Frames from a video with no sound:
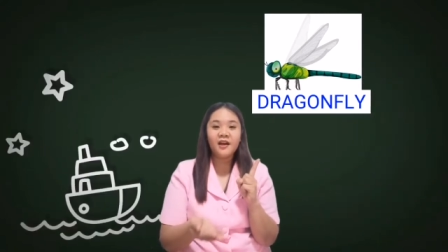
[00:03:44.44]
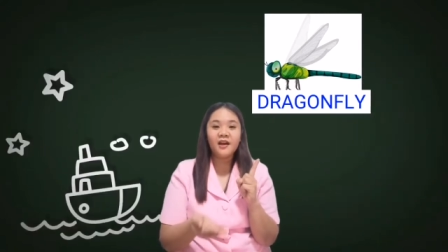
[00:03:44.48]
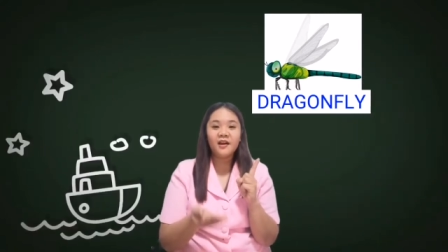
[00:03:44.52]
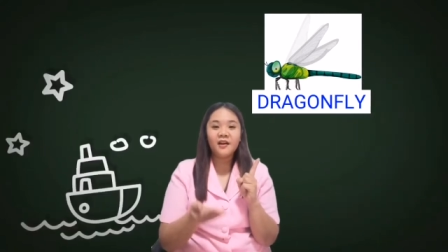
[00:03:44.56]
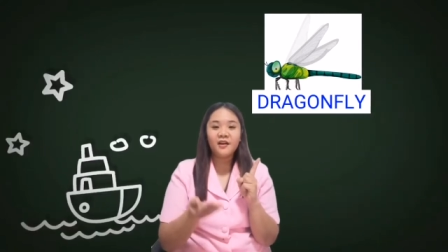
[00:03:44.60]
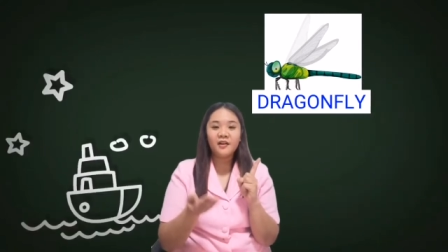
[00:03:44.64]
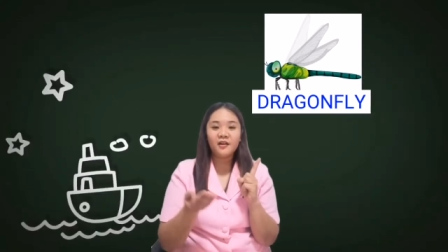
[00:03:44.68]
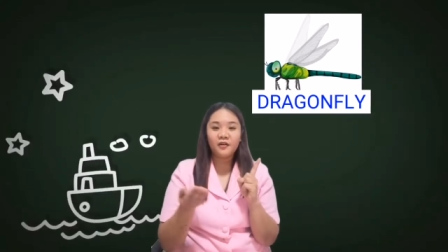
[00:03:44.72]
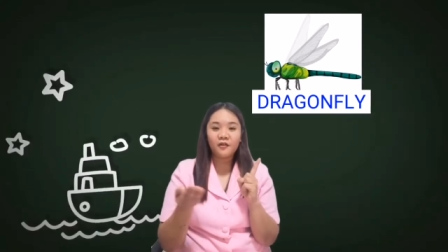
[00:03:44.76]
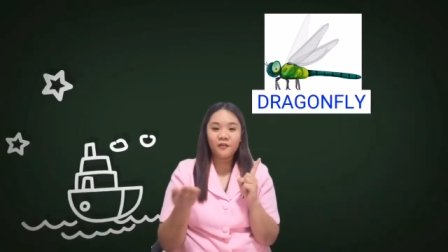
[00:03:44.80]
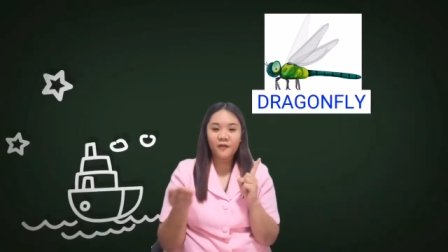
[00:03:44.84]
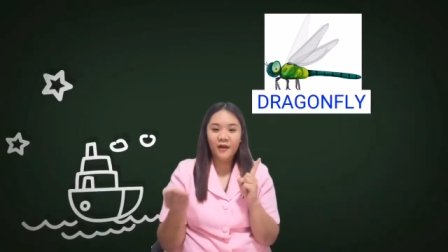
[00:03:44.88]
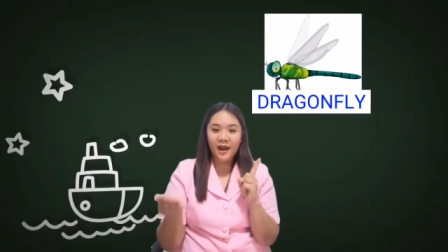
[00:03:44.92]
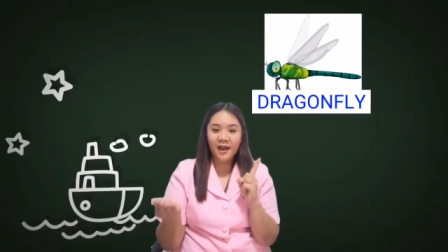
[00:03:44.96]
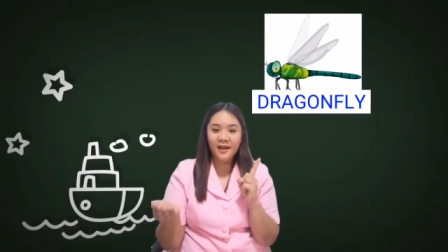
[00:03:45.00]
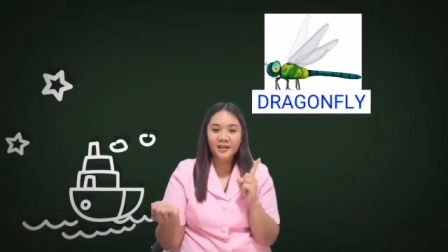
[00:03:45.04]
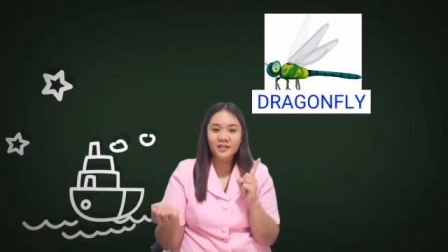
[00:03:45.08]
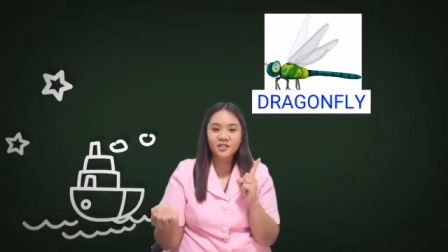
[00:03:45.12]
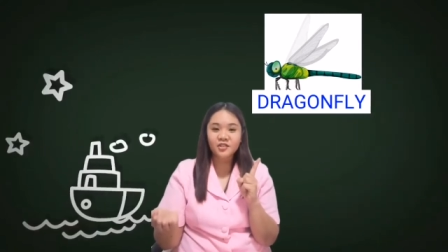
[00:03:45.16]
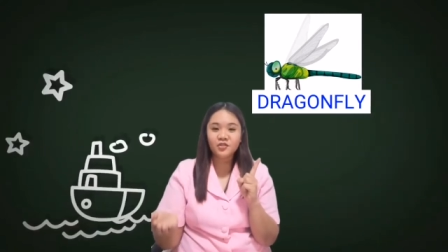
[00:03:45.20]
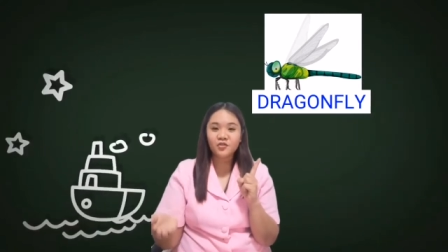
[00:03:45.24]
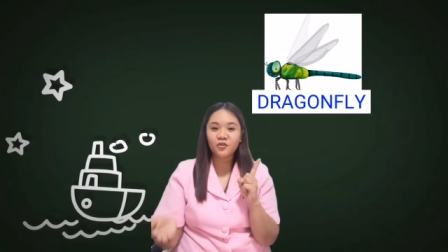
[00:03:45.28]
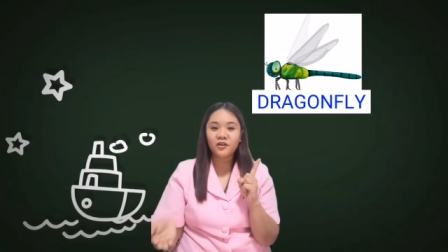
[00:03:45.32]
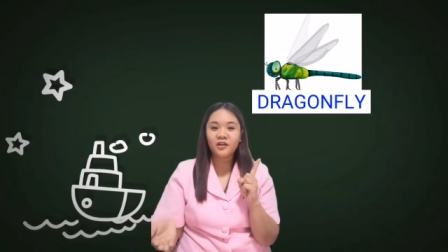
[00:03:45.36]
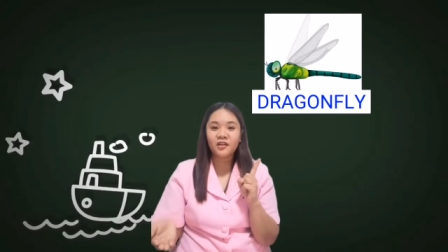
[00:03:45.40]

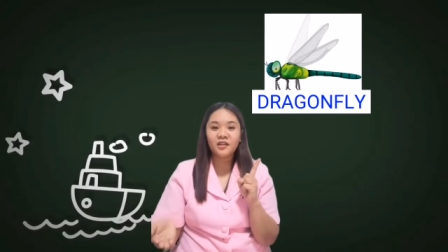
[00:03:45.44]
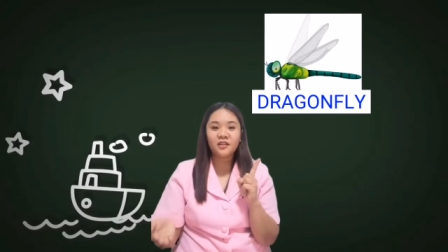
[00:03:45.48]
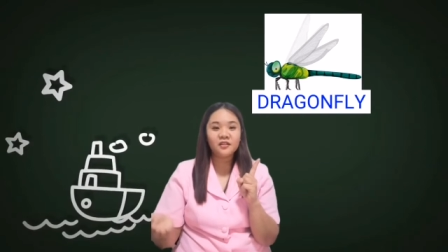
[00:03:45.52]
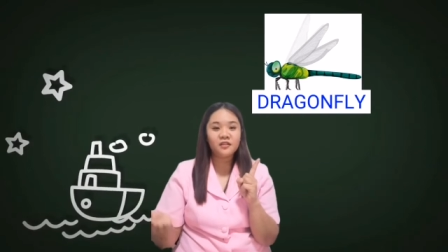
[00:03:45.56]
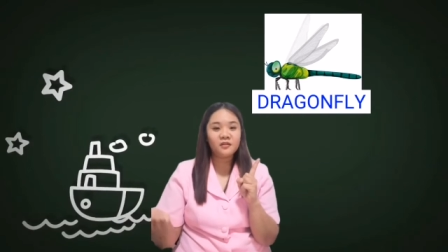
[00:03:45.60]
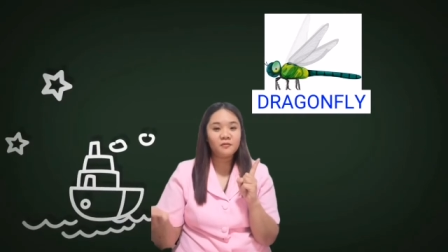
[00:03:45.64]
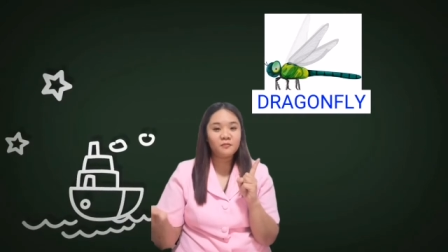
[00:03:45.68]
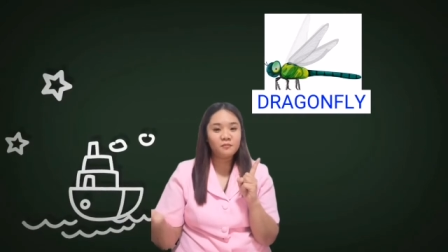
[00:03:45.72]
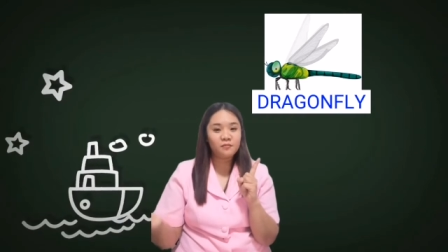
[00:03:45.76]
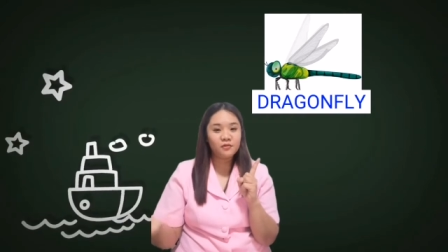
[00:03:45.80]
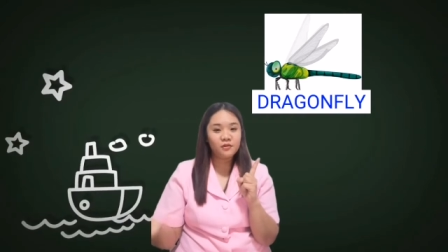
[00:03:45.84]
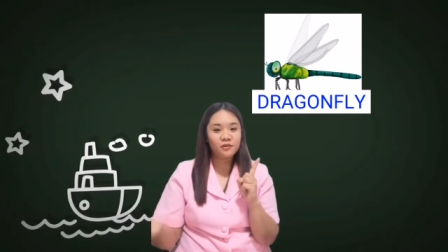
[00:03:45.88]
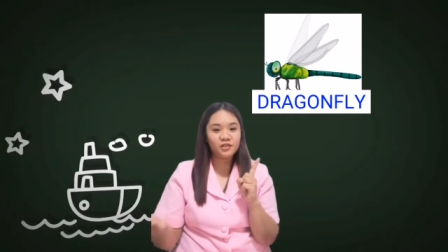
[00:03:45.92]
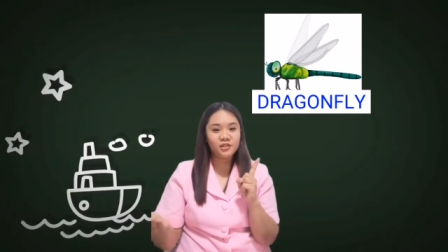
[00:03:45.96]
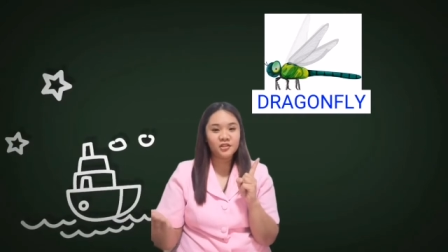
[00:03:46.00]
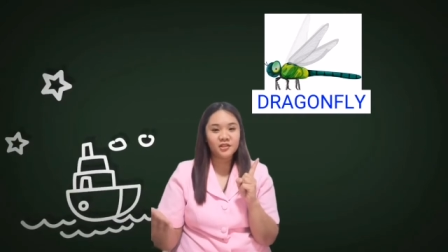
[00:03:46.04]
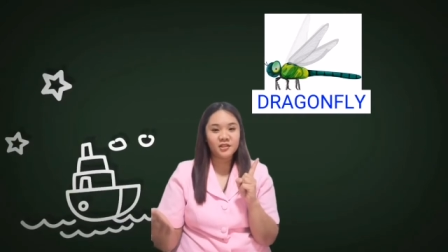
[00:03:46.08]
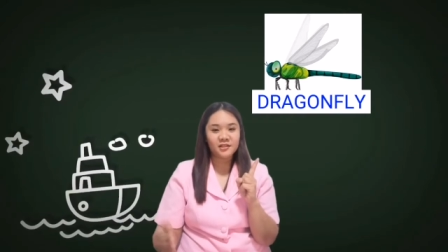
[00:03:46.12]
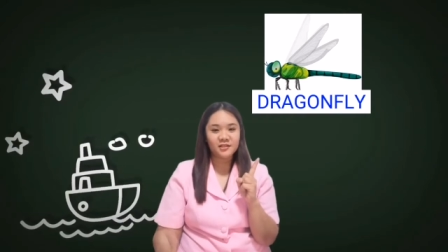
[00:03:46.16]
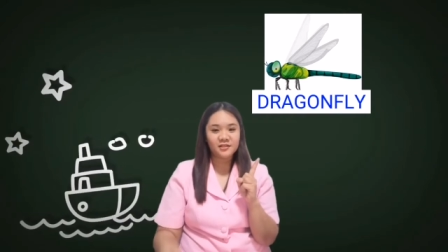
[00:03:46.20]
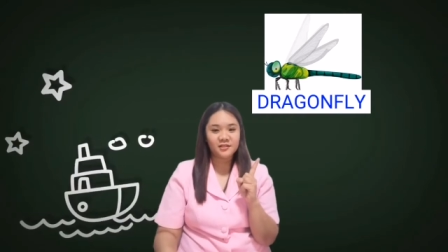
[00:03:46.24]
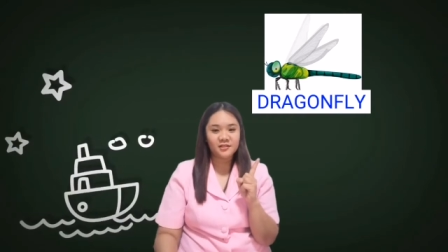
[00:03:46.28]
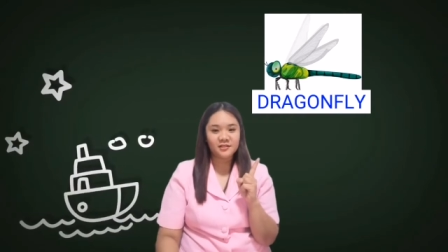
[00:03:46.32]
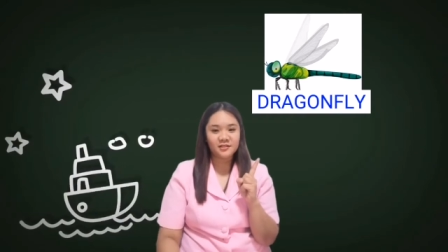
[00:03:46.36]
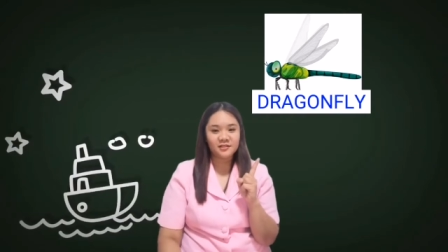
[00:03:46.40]
grass or in the
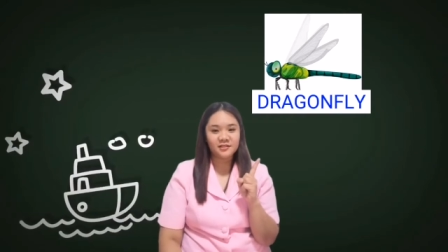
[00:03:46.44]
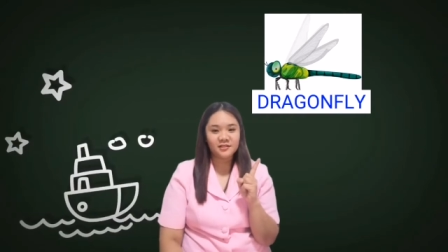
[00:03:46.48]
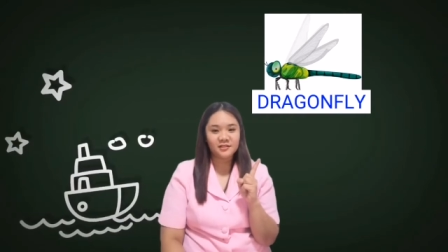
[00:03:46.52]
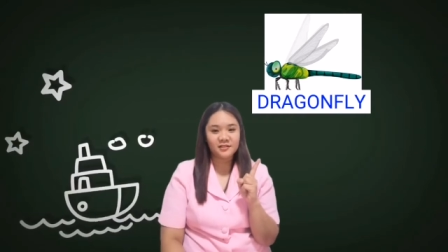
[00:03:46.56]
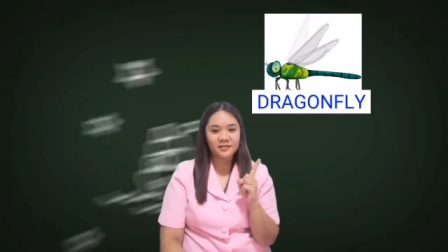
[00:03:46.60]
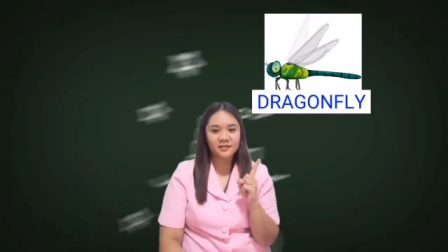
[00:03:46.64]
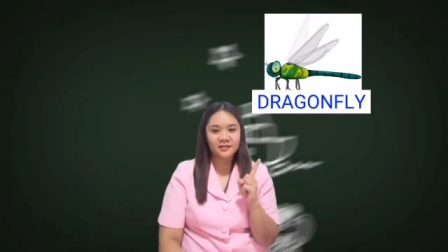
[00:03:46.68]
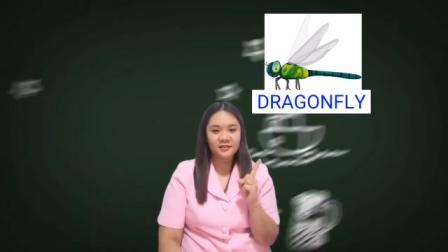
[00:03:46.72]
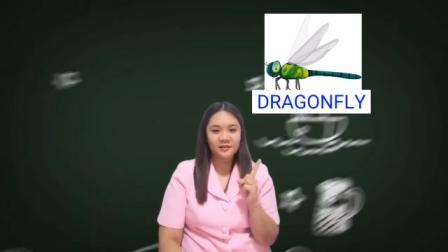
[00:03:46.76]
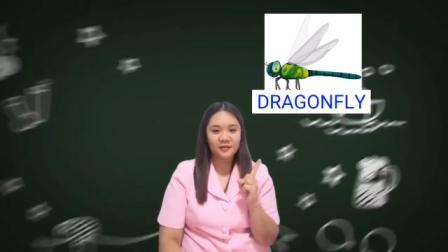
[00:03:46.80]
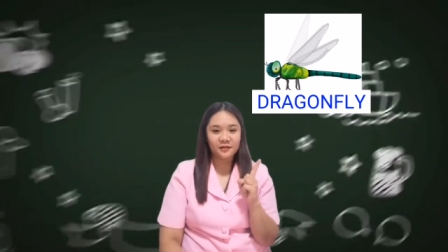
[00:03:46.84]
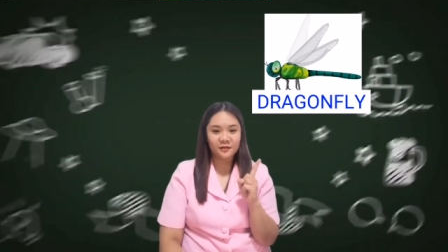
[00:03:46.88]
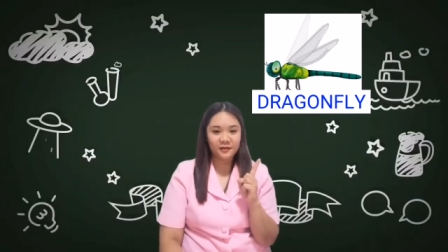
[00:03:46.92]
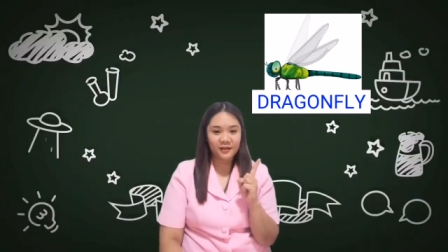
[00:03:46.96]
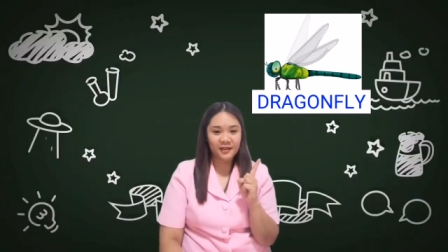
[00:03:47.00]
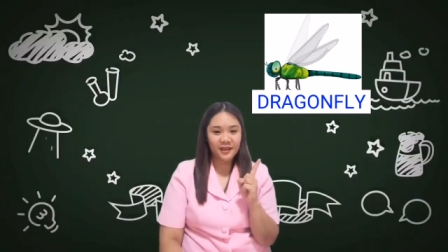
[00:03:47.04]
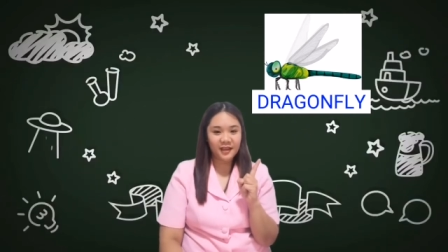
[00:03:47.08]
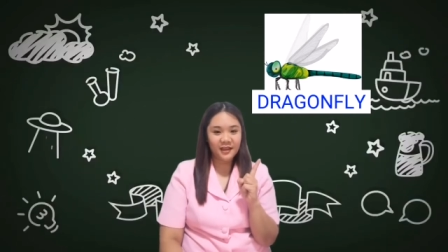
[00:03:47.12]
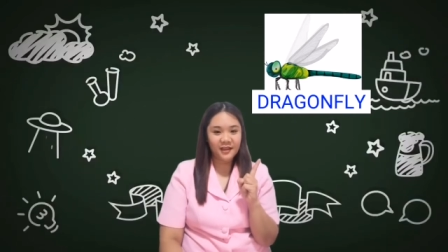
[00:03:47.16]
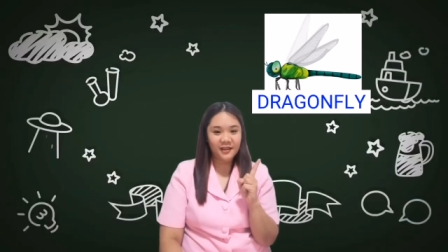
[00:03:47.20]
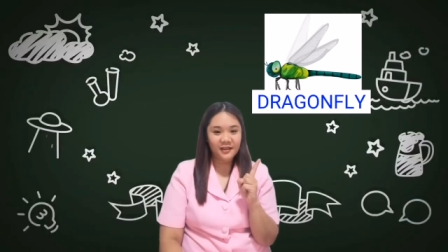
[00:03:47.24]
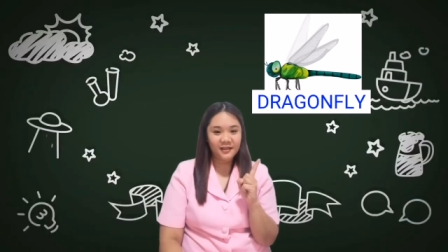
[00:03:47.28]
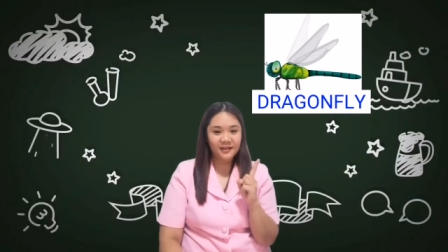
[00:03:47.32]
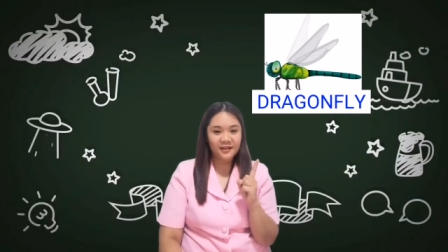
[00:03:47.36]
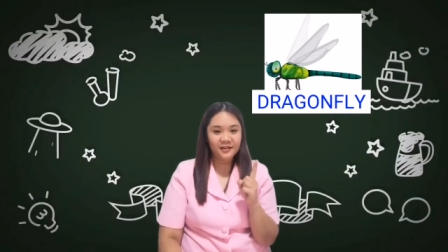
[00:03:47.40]
bushes
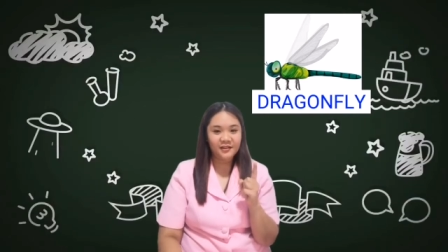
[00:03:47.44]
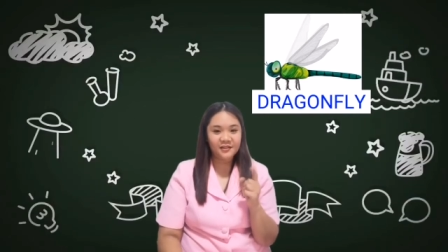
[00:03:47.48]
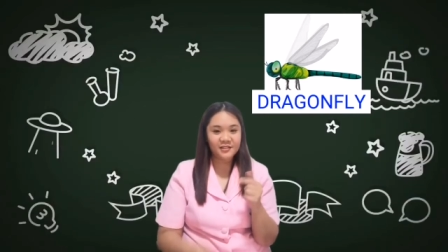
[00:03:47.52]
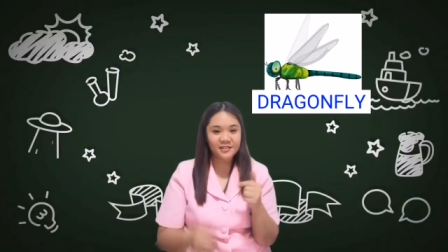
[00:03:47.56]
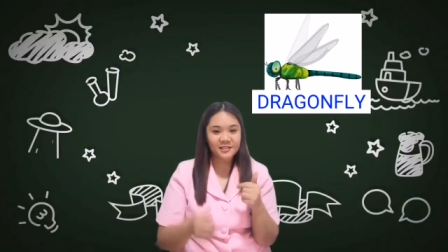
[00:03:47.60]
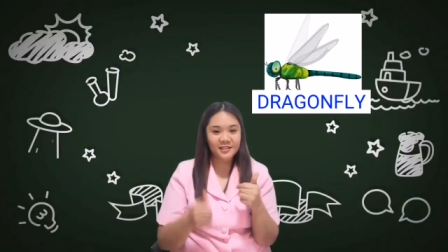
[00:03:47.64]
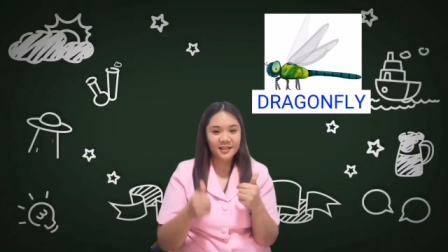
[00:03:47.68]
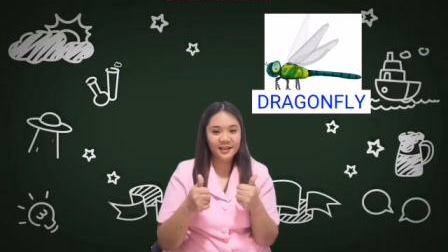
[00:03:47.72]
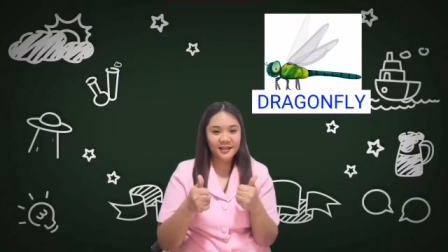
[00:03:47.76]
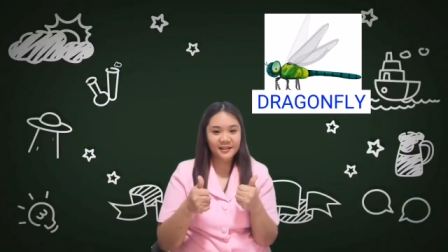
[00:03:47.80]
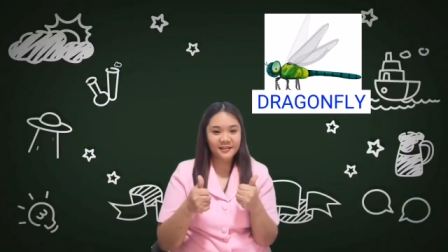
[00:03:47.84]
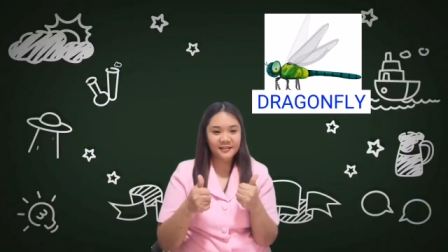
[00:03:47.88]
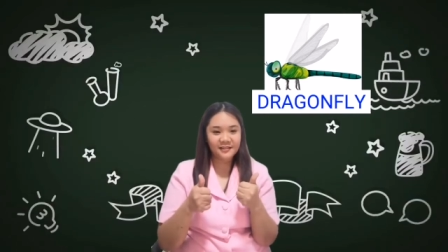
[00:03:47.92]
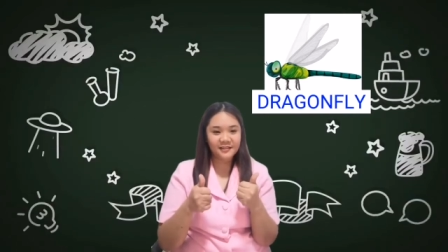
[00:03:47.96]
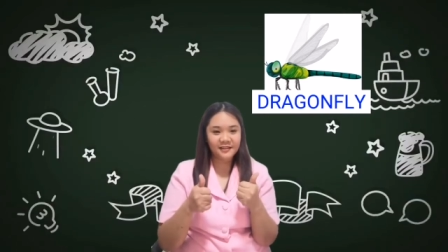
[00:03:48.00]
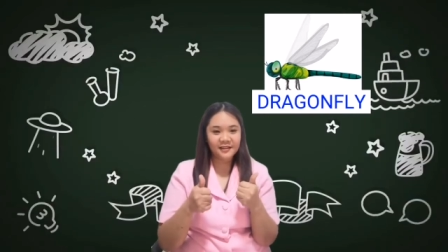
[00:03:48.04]
okay understand